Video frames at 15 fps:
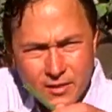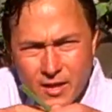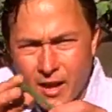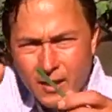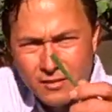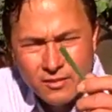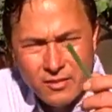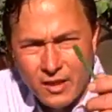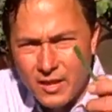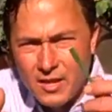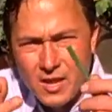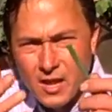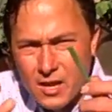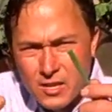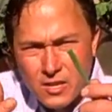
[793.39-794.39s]
And yes,
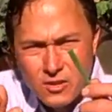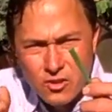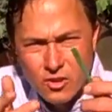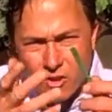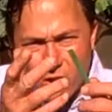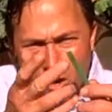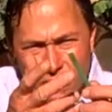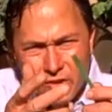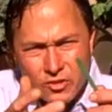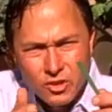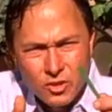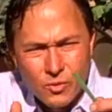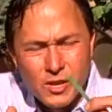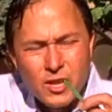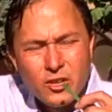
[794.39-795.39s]
any onion you could harvest
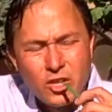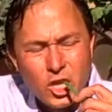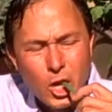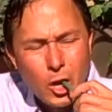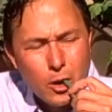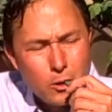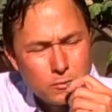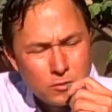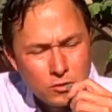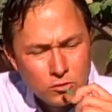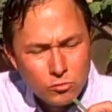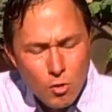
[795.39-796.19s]
the greens and eat.